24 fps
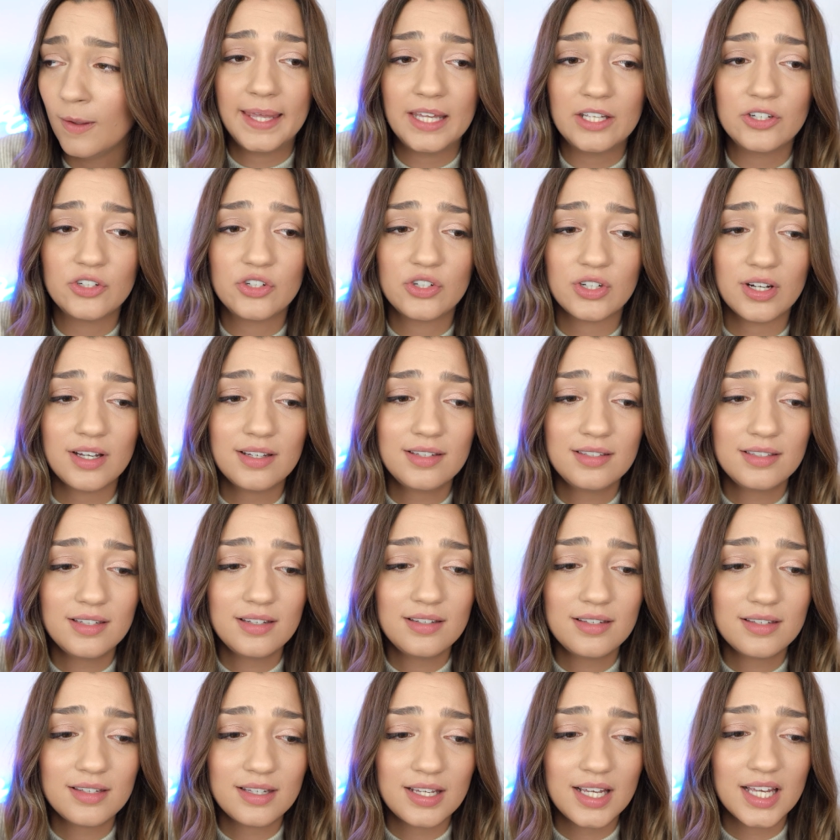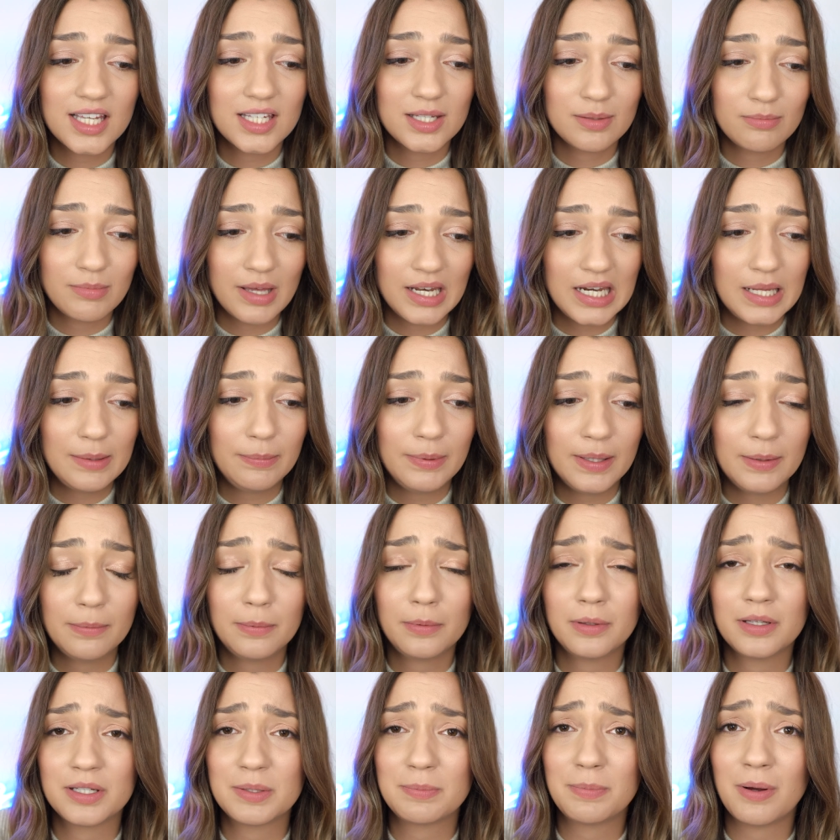And just to see as many
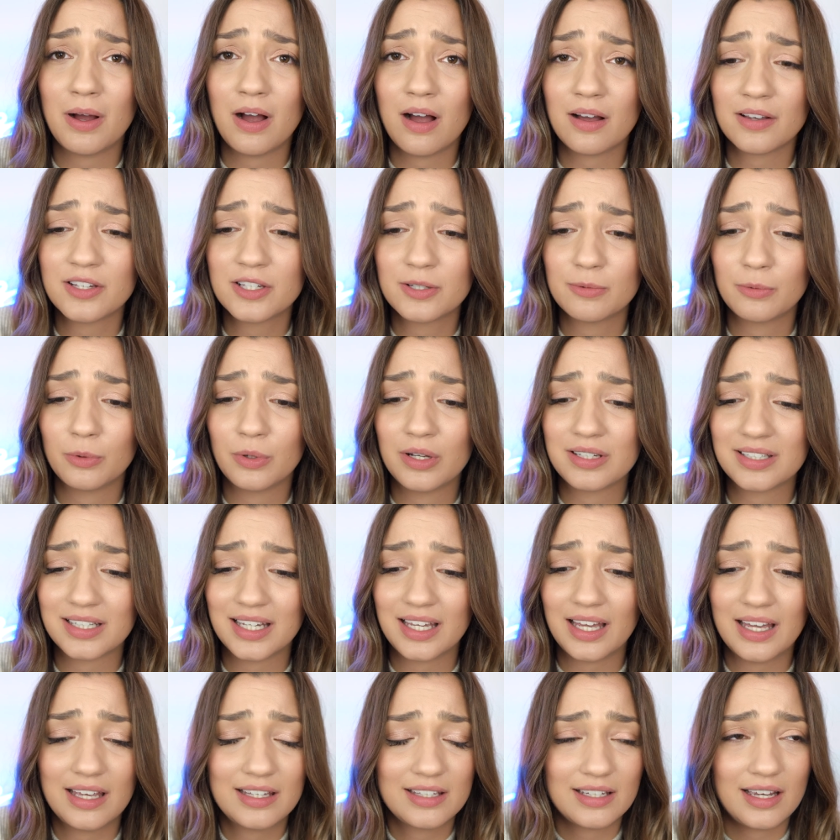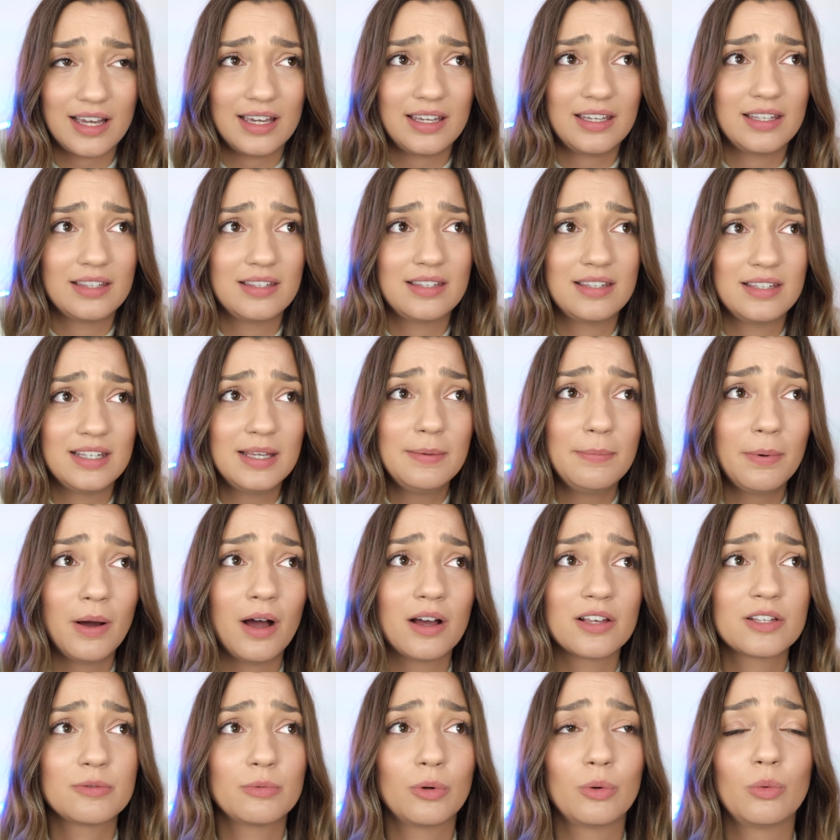people as possible, as I can see
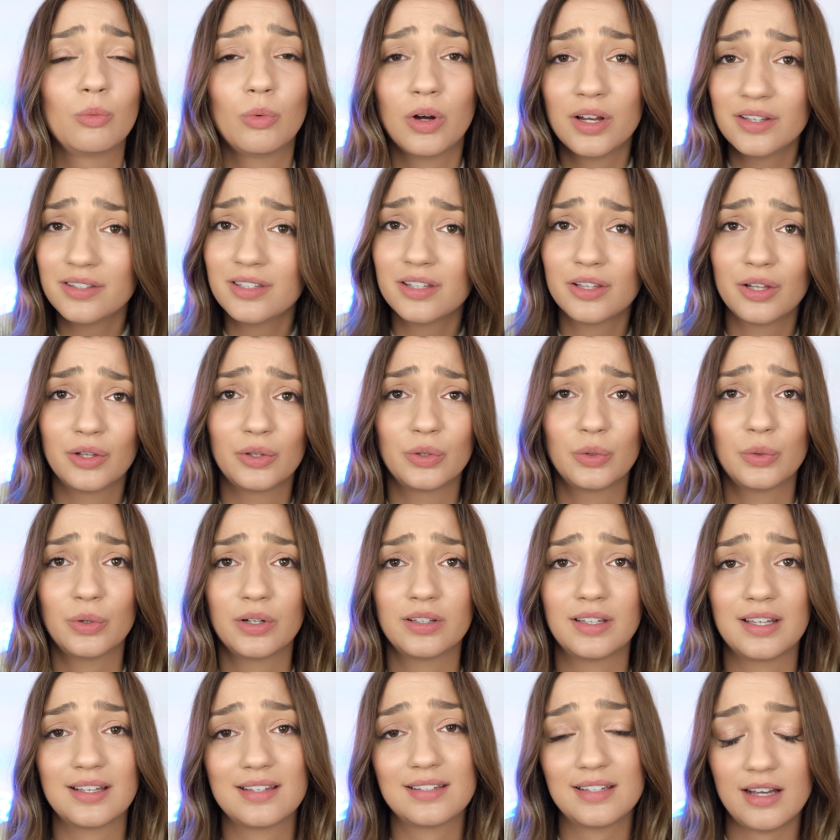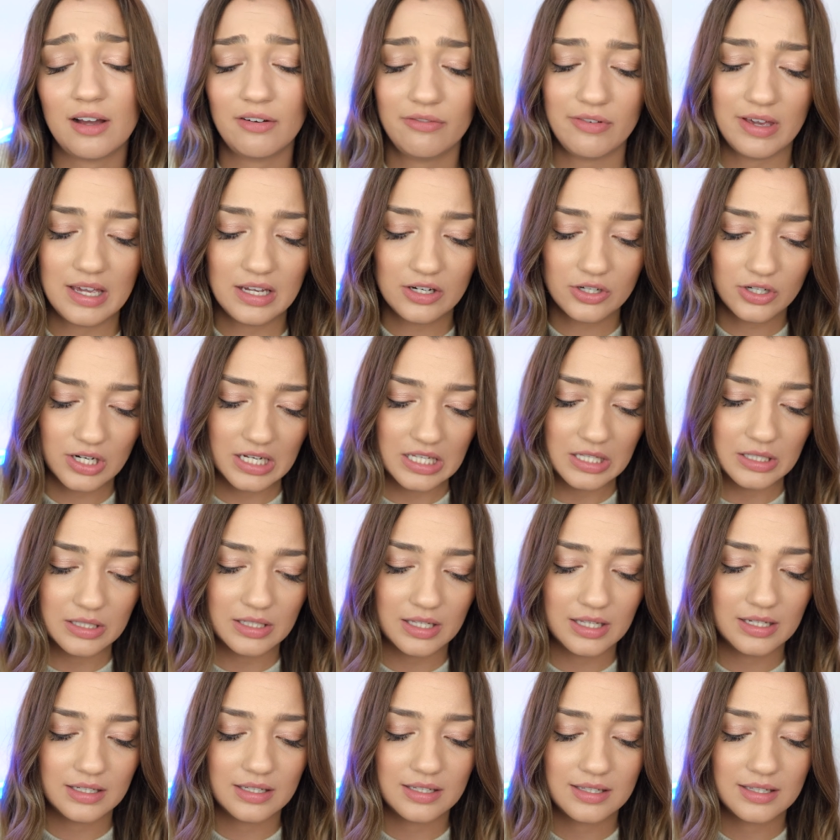possible, one to the Lord, like salvations
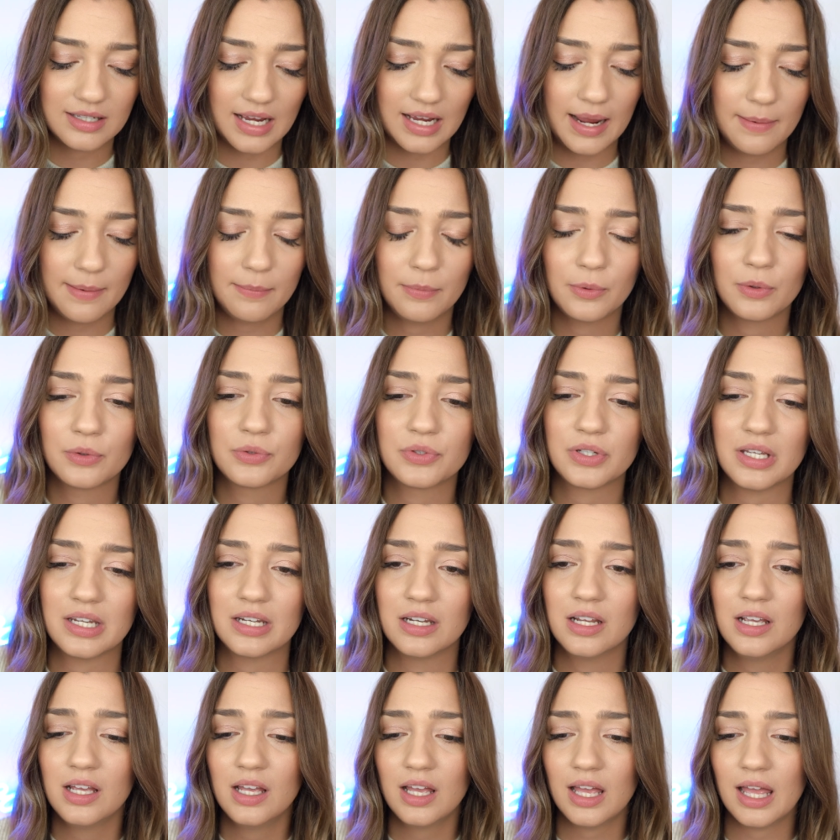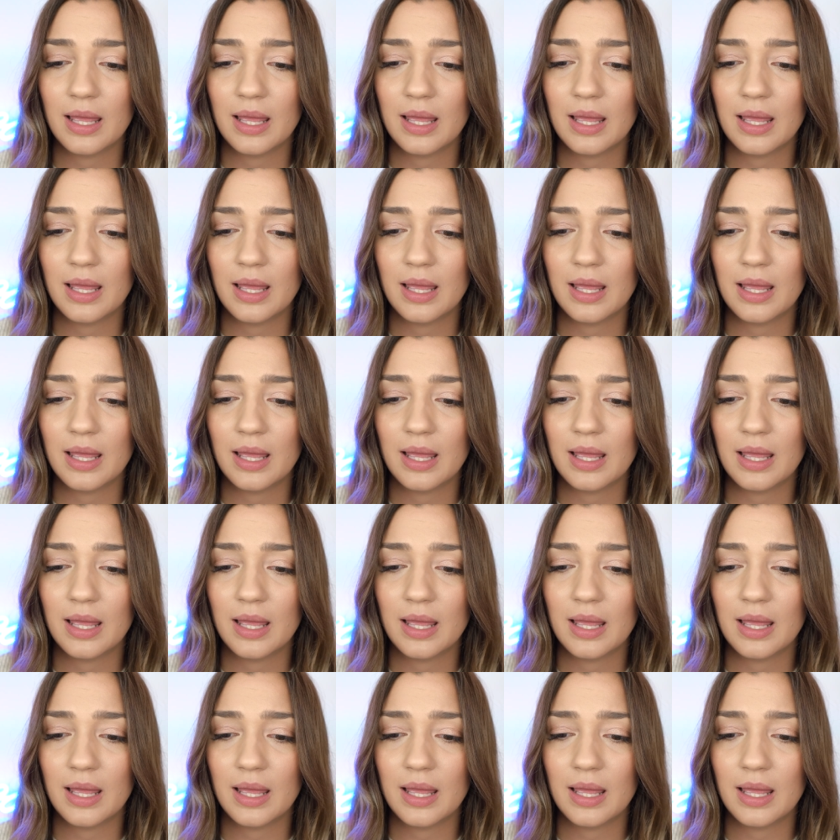and disciples and